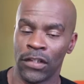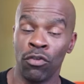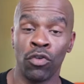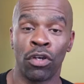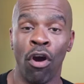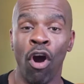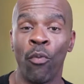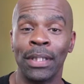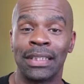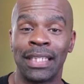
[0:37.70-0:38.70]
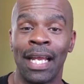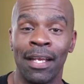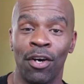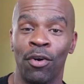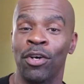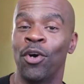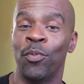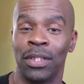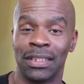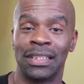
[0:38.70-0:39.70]
You can always tell
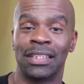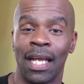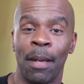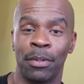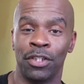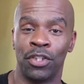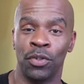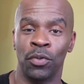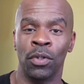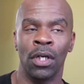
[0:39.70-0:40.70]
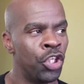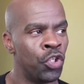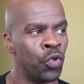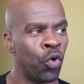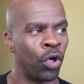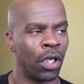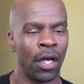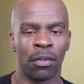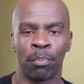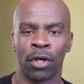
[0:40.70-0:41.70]
when this is happening too. You or the
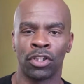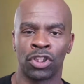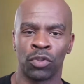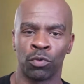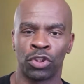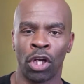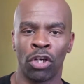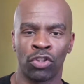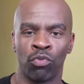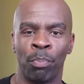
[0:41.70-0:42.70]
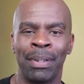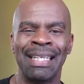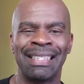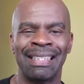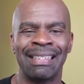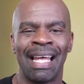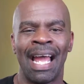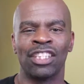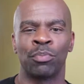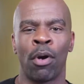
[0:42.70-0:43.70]
other person will start to repeat the
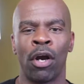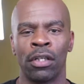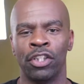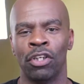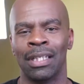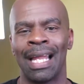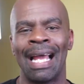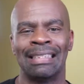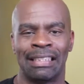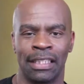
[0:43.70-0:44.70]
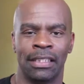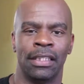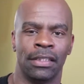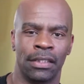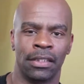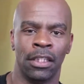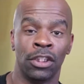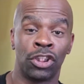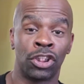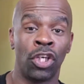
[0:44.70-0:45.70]
last part of your last sentence.
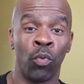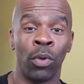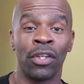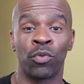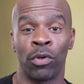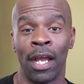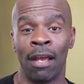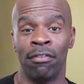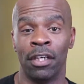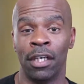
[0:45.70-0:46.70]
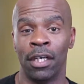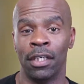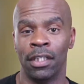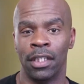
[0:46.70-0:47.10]
This is good weather we're having, huh?